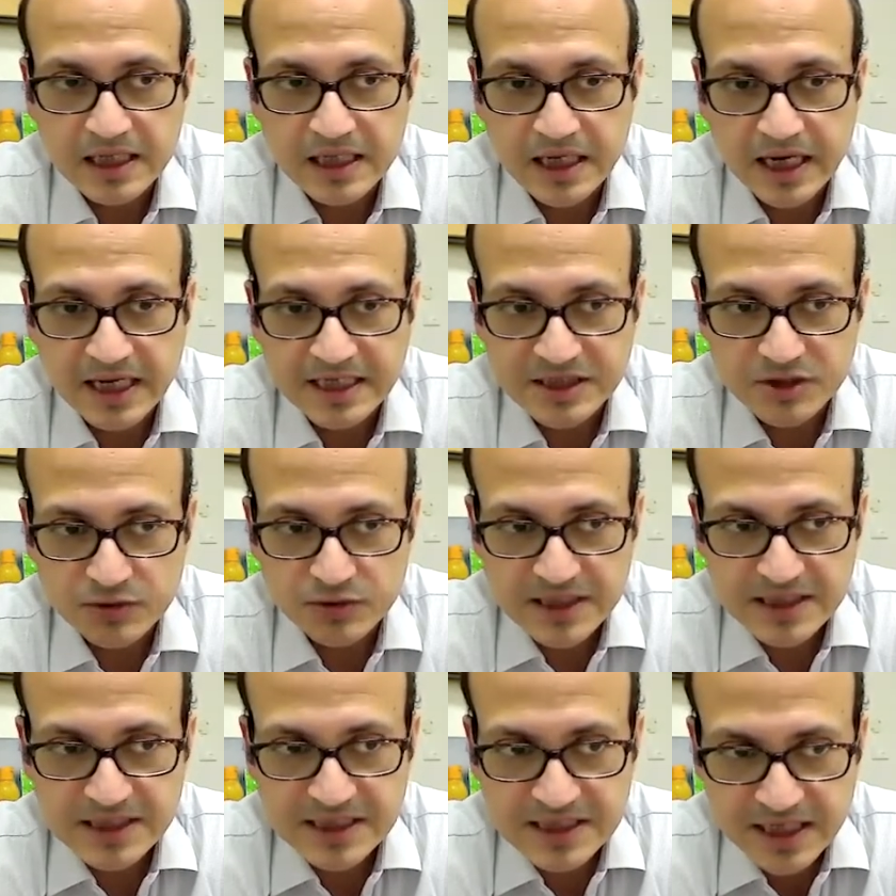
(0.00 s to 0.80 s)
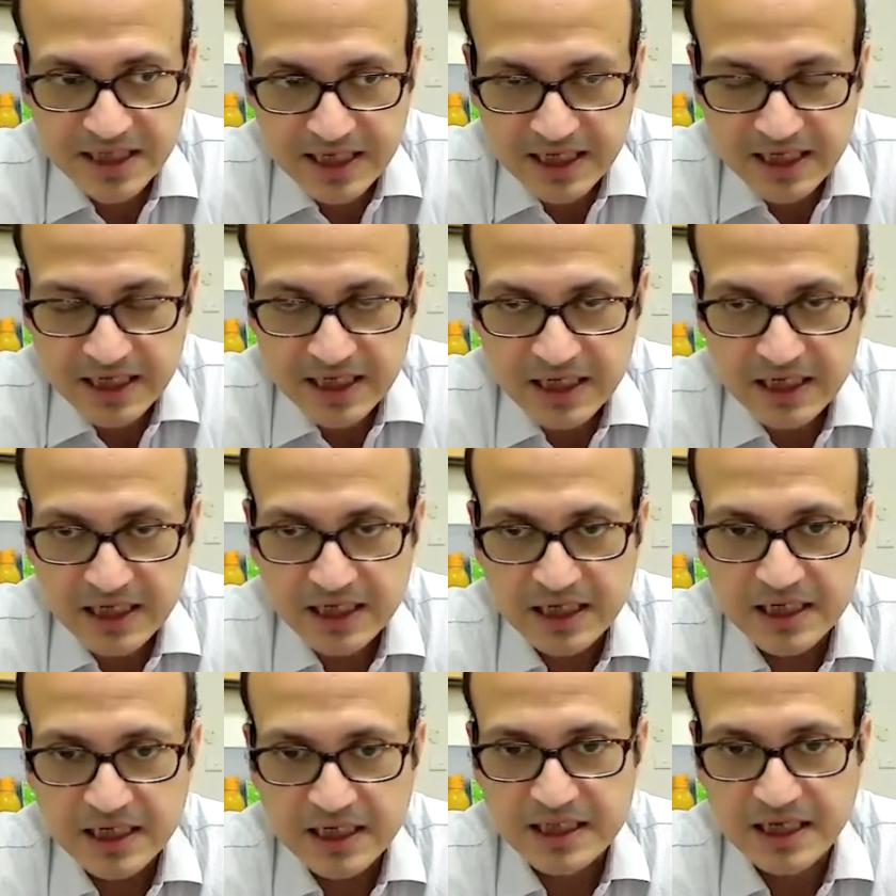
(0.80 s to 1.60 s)
as you can see
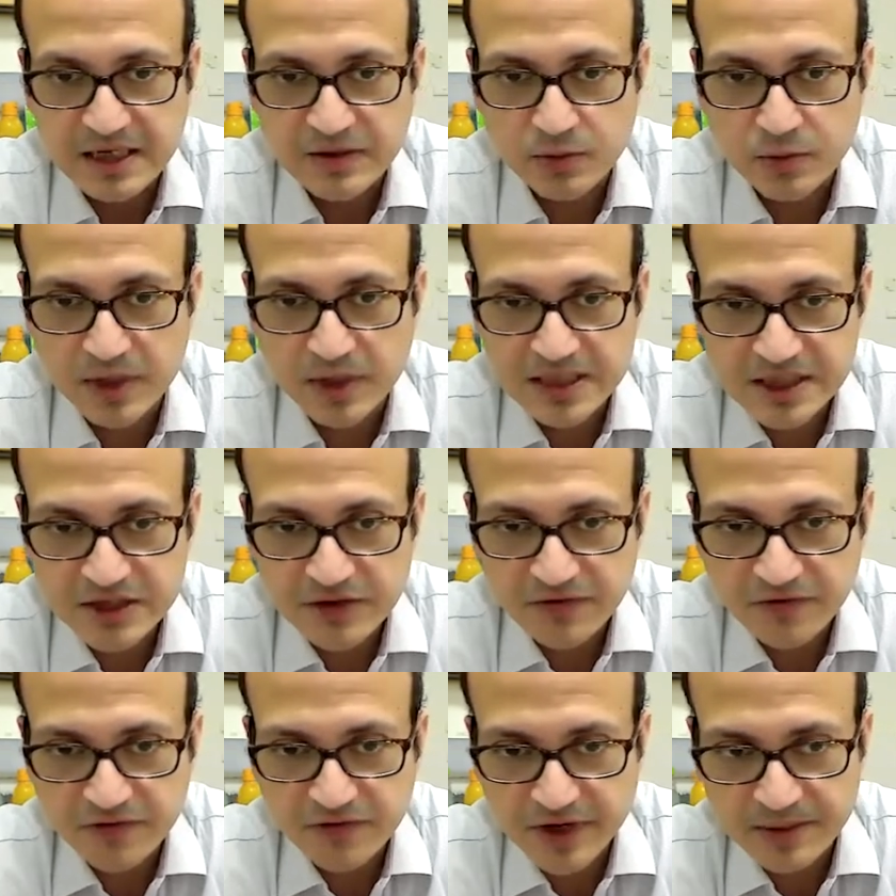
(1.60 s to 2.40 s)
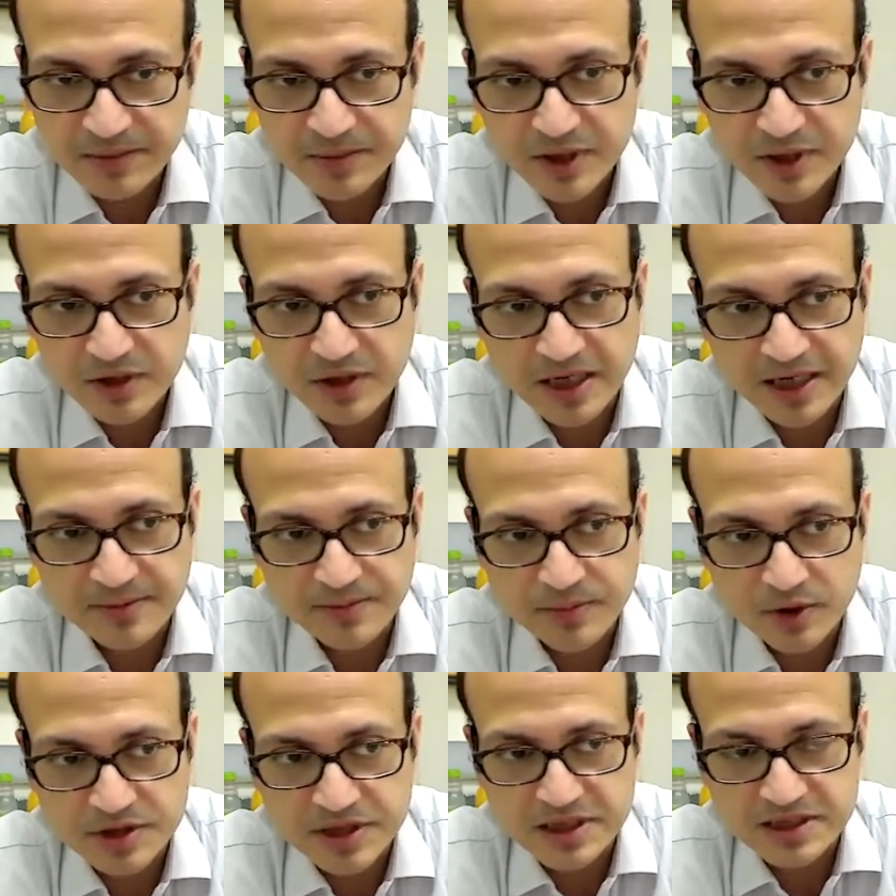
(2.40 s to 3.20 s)
that once you framed your
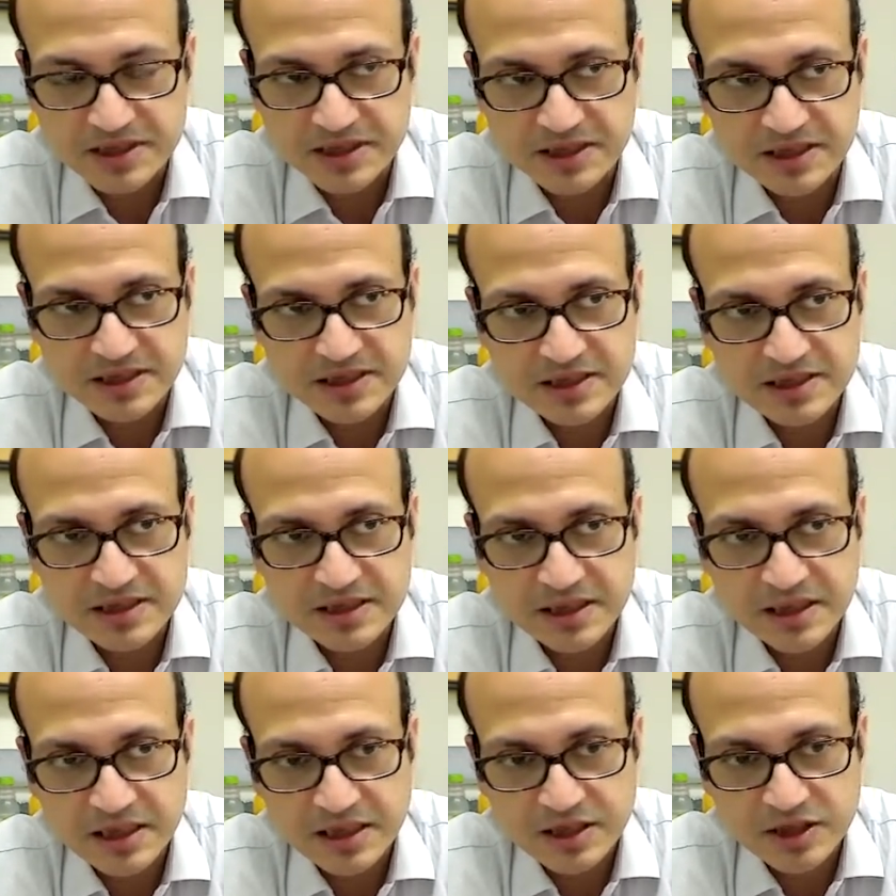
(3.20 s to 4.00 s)
hypothesis,